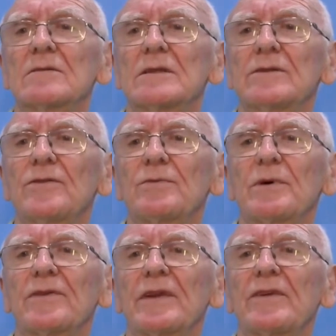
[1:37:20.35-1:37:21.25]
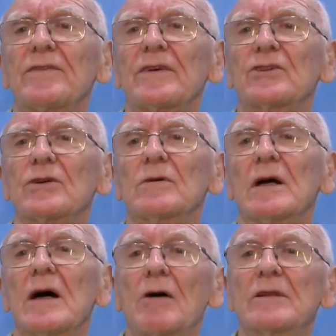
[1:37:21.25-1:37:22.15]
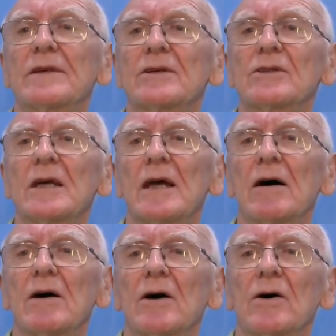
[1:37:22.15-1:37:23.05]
who deals with this issue only this year